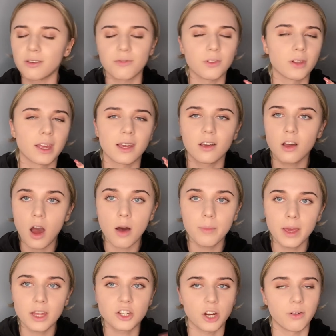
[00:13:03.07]
feel like
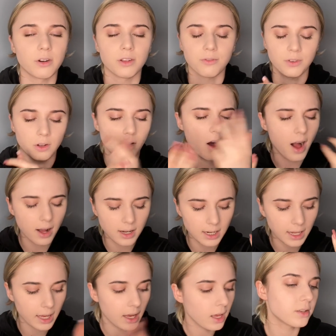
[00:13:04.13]
garbage. I already feel
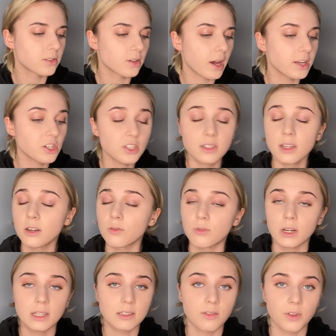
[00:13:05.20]
ugly. So I just didn't
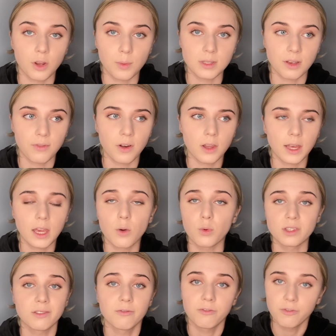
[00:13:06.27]
release the video because I felt like it
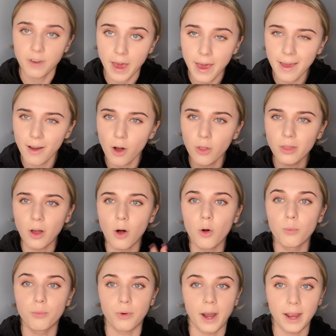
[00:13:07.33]
wasn't fair on the whole
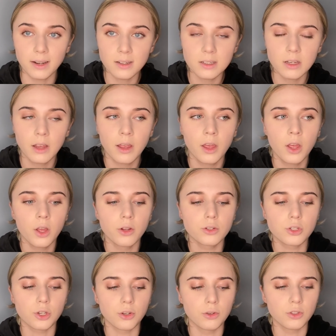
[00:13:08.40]
brand
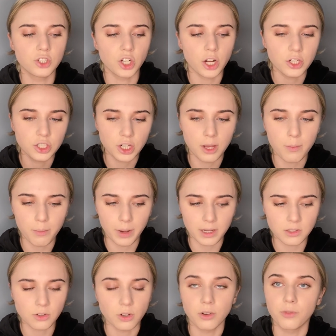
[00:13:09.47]
to judge it
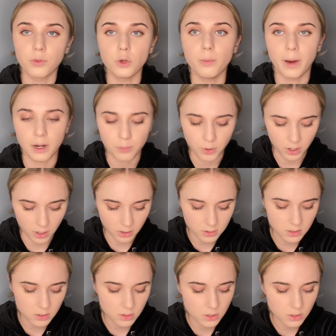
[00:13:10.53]
based on a few bad products.